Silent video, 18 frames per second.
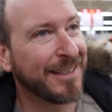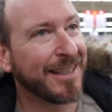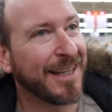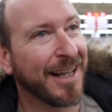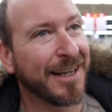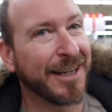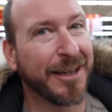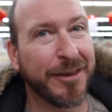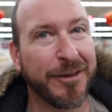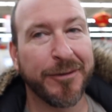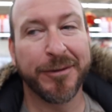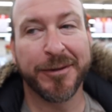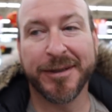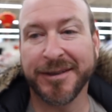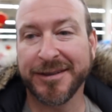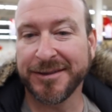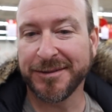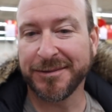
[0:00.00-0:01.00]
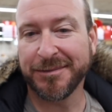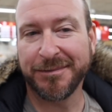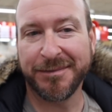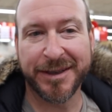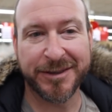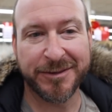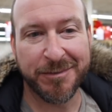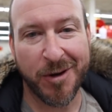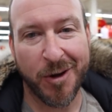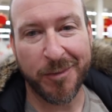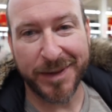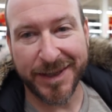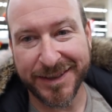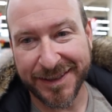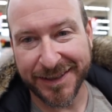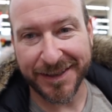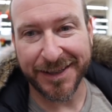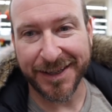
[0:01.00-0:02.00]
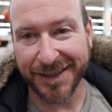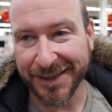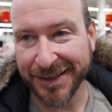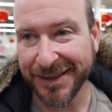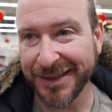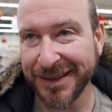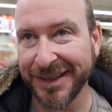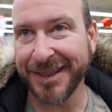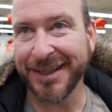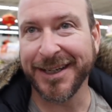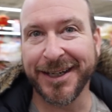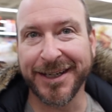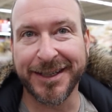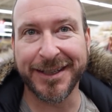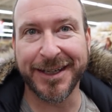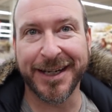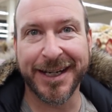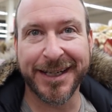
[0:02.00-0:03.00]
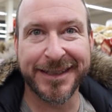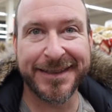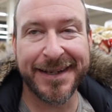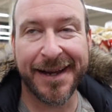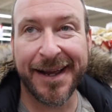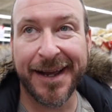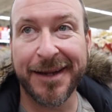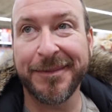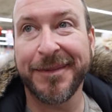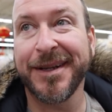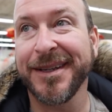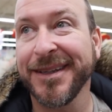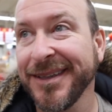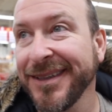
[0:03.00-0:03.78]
Gotta get through this, this moment in, uh, in, in time.